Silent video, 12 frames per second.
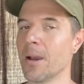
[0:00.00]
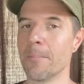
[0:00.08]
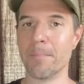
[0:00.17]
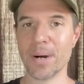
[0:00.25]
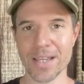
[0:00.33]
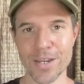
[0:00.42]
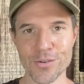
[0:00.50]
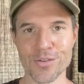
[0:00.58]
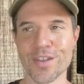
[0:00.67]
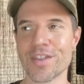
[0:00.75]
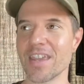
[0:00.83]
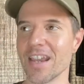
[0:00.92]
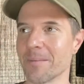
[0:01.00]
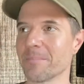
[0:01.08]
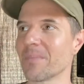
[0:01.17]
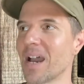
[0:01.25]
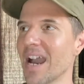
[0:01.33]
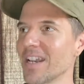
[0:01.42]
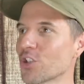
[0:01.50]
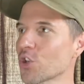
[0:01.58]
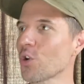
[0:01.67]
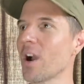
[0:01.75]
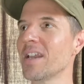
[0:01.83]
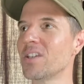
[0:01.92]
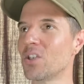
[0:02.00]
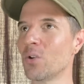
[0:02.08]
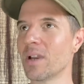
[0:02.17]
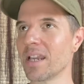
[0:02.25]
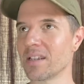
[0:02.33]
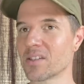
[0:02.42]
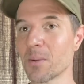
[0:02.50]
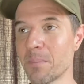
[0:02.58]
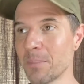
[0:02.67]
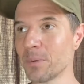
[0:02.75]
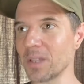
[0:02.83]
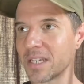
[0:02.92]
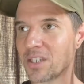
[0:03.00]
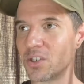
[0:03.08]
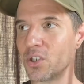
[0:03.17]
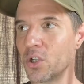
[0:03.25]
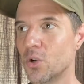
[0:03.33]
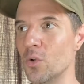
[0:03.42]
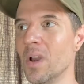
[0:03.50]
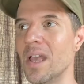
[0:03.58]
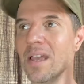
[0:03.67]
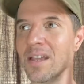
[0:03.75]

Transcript: But here's the thing. I tried doing, some people like to do